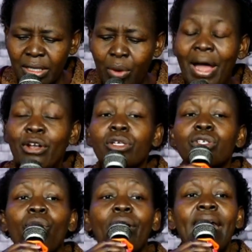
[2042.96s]
they were
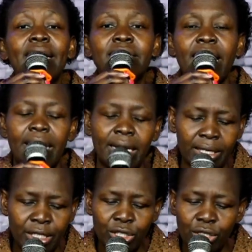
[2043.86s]
not connected
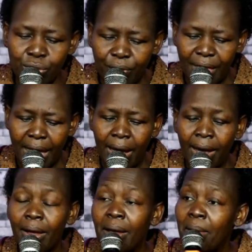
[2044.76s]
to their
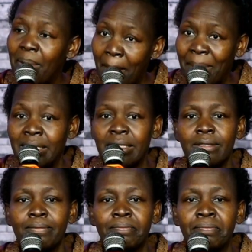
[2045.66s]

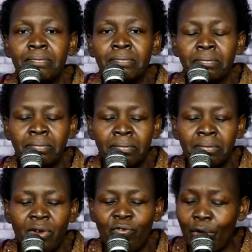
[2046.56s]
purpose.
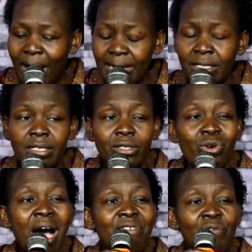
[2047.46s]
For us
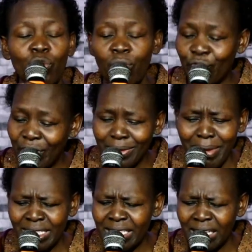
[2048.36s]
to have a
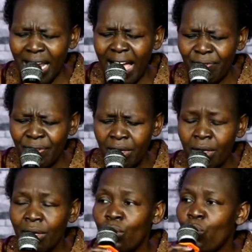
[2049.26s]
fulfillment in life,
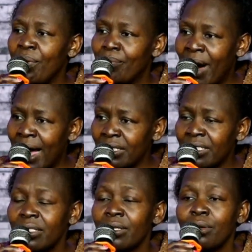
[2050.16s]
we
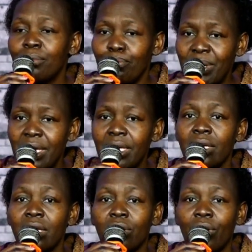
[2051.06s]
must be
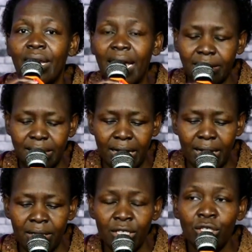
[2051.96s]

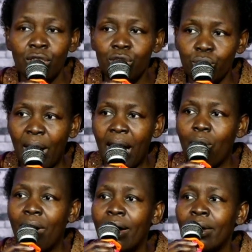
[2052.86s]
connected to
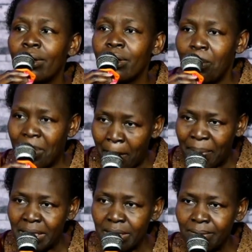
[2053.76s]
our
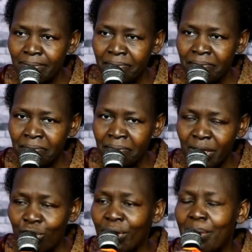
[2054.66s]
purpose.
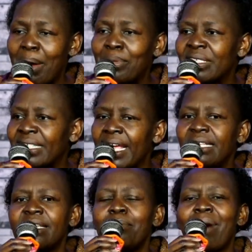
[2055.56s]
You know, the Bible
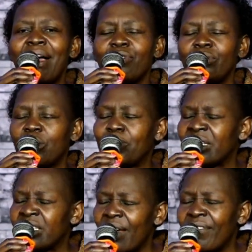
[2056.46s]
says in Matthew chapter
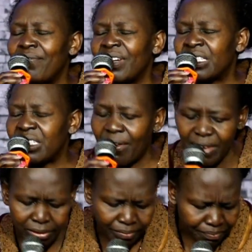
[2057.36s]
7, verse 7